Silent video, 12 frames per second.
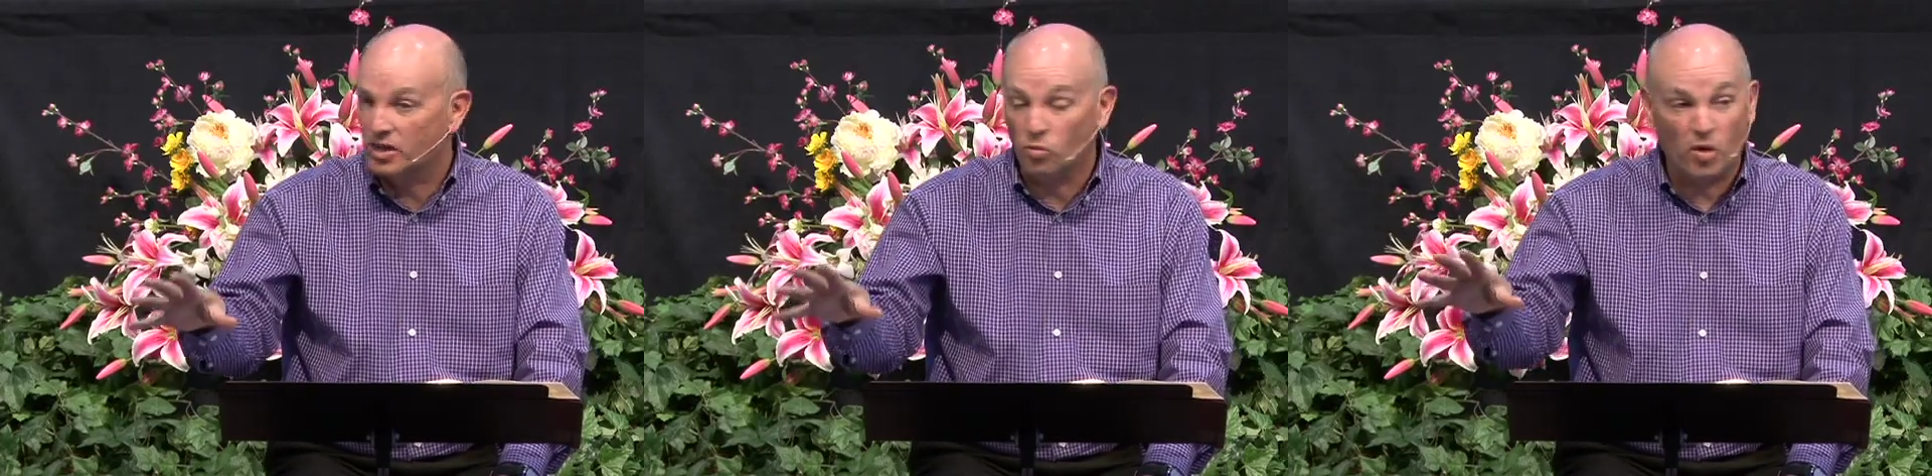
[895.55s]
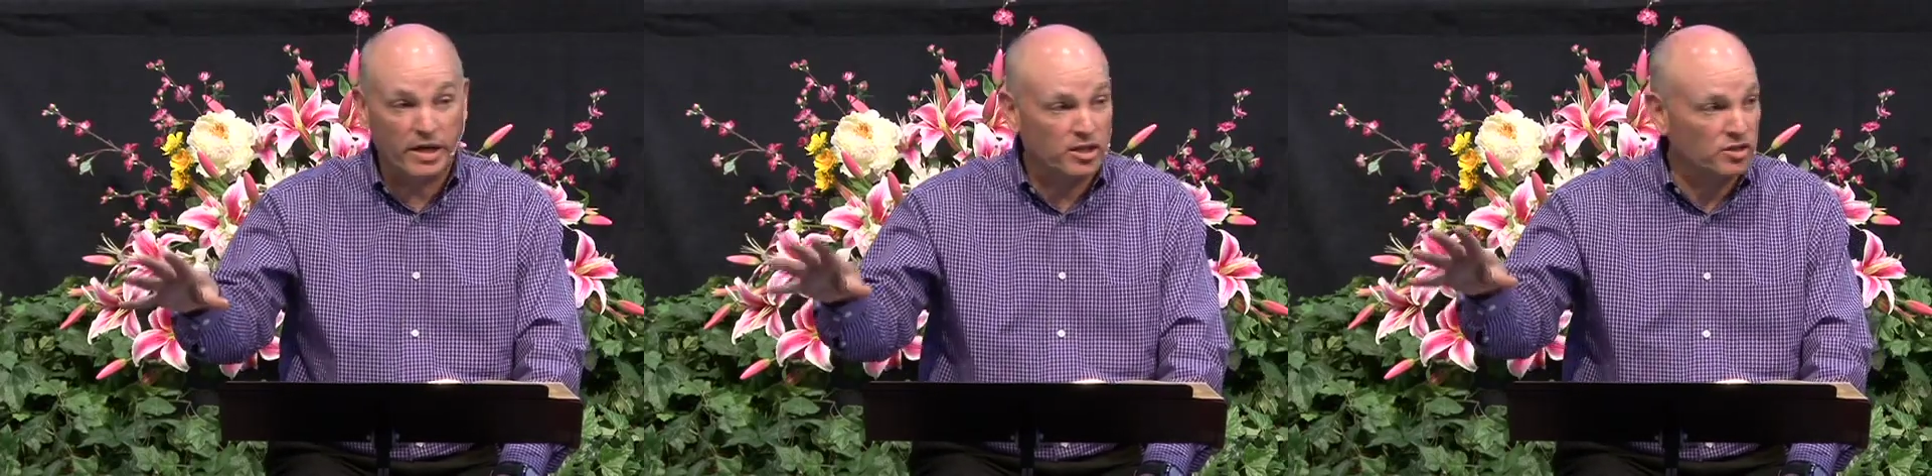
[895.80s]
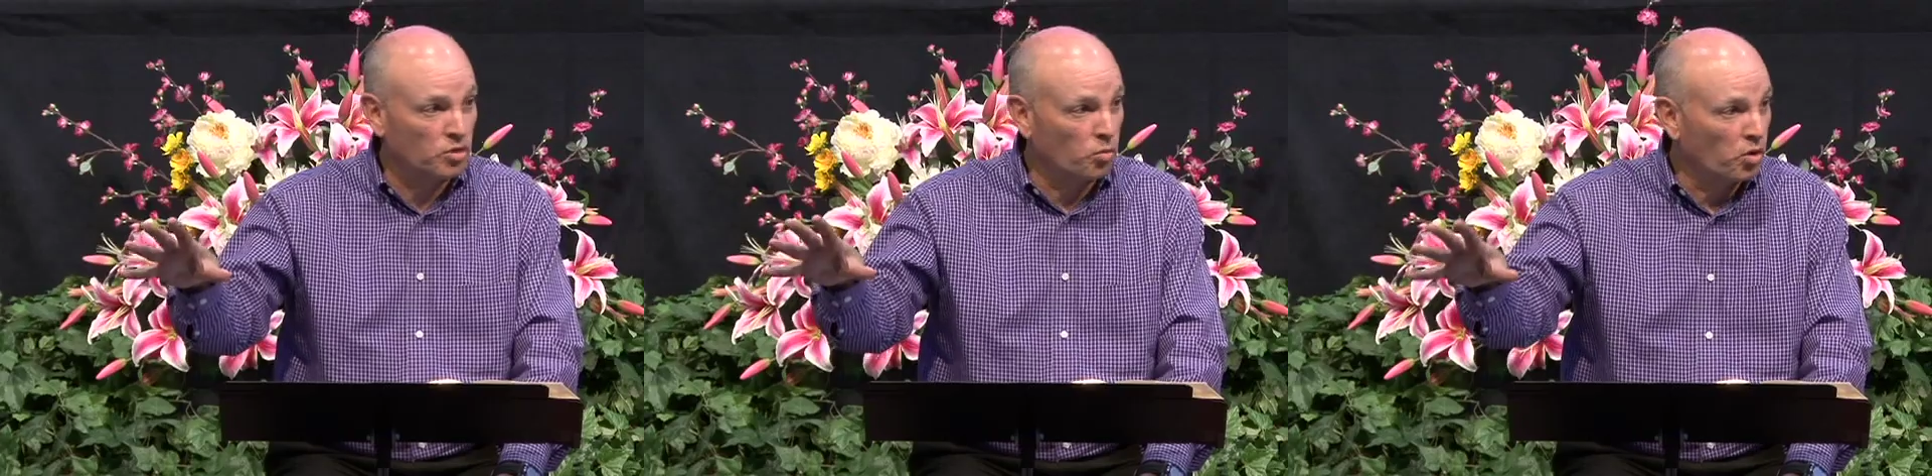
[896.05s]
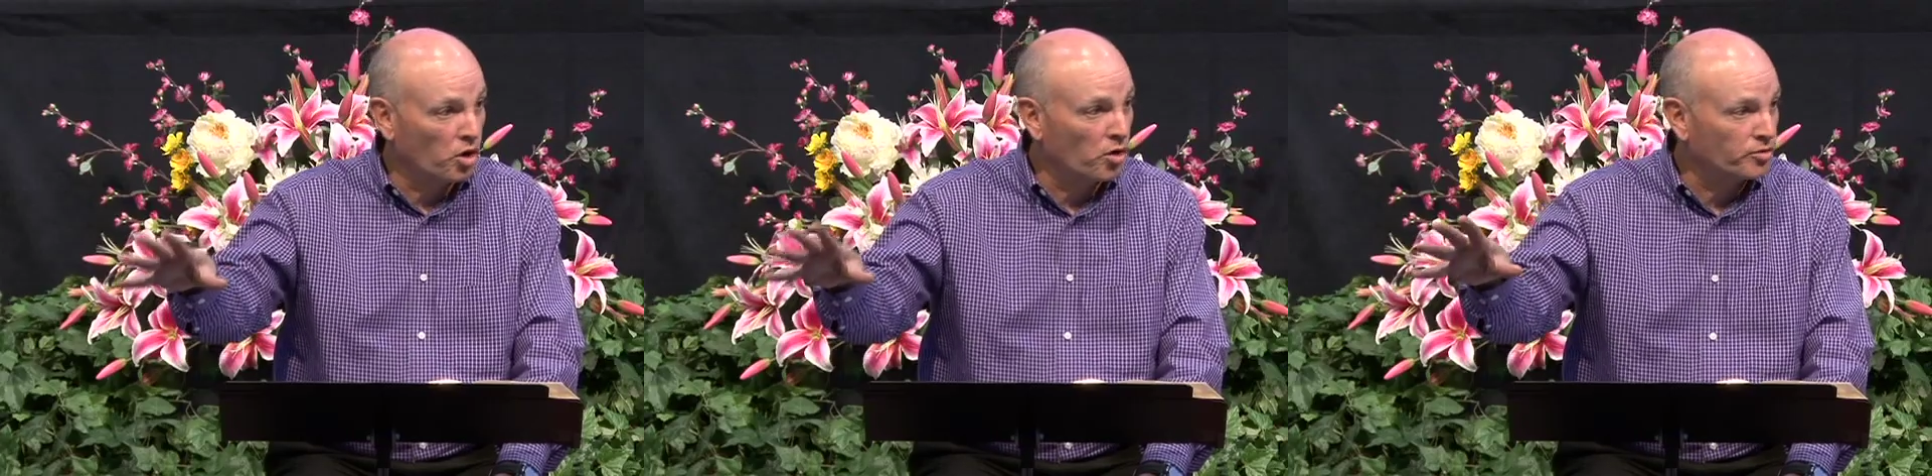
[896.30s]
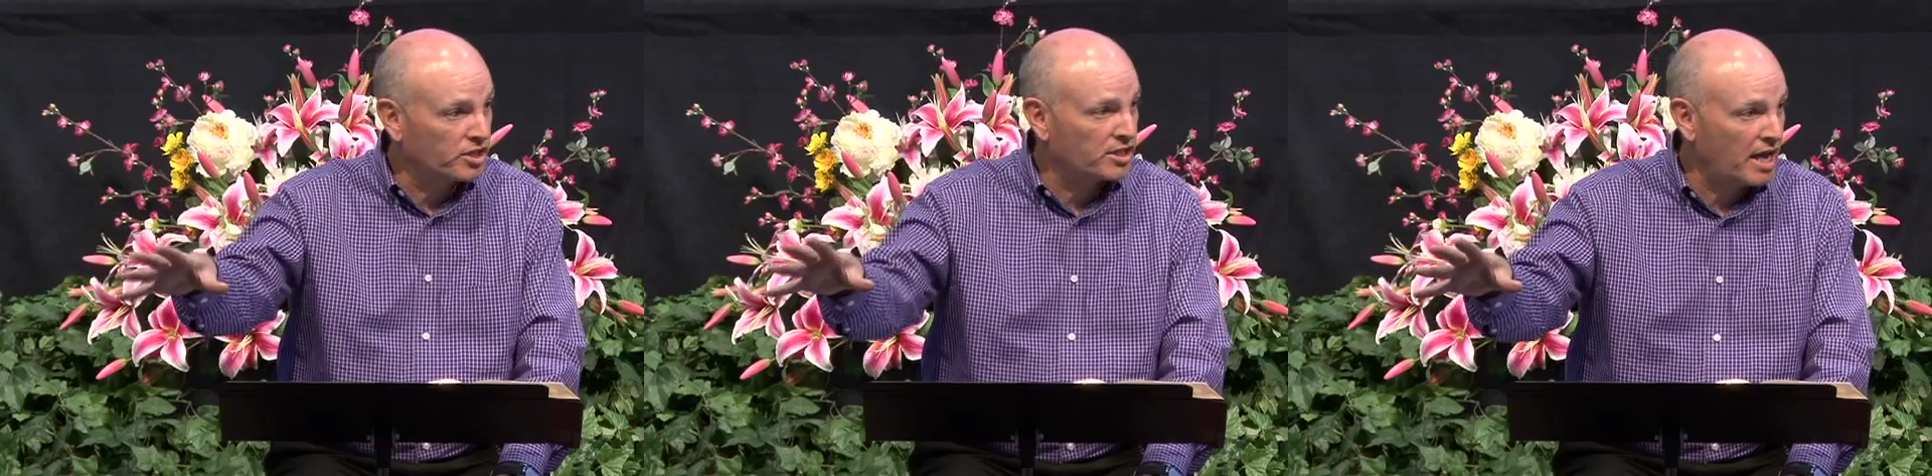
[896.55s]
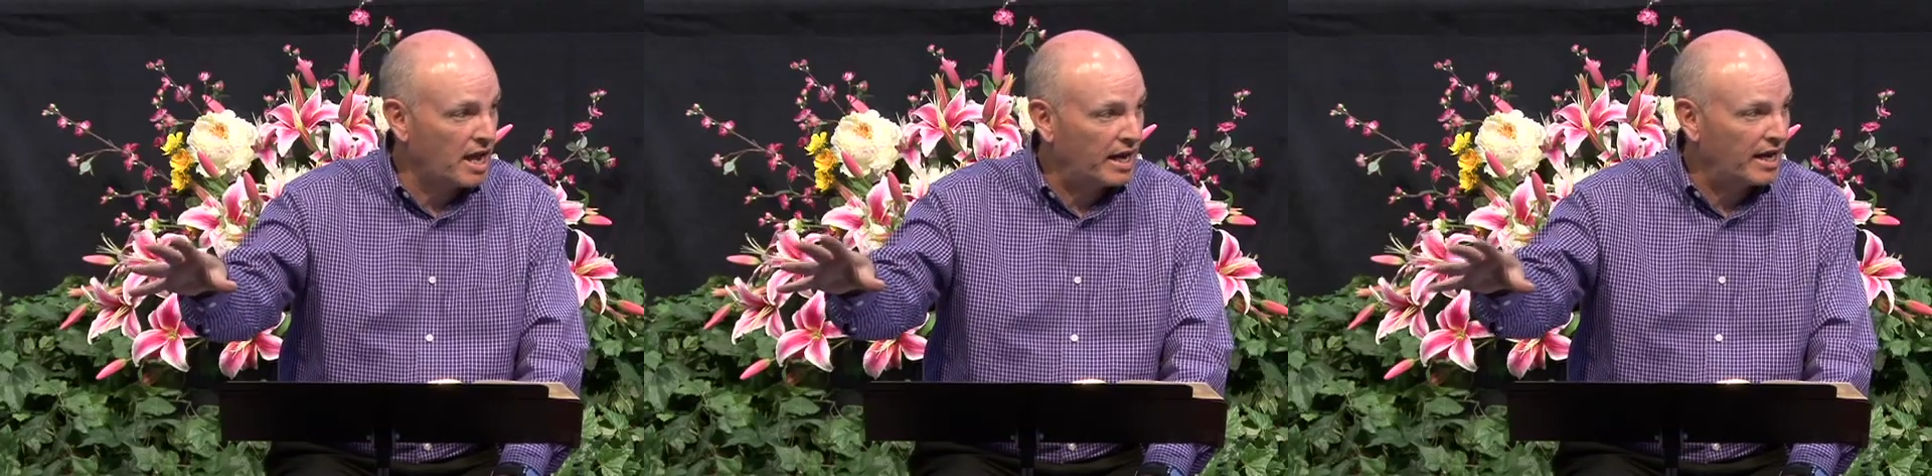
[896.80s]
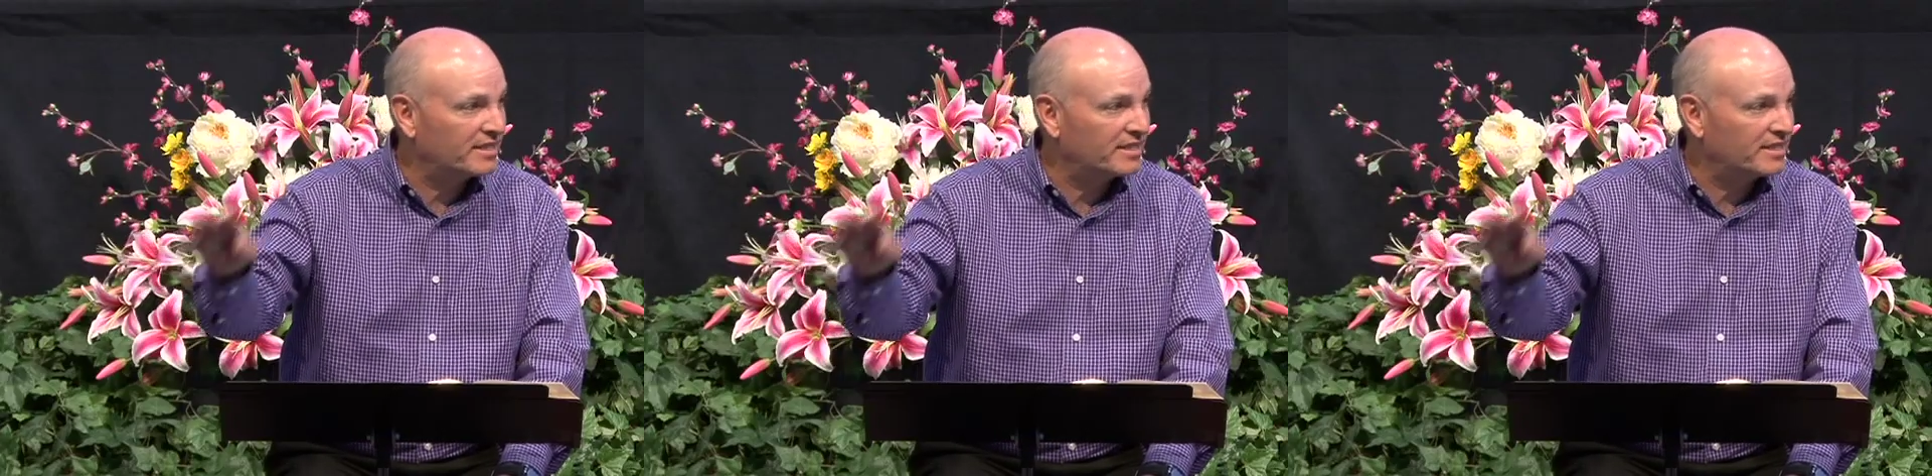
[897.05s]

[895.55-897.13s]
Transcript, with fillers: And what does the world say?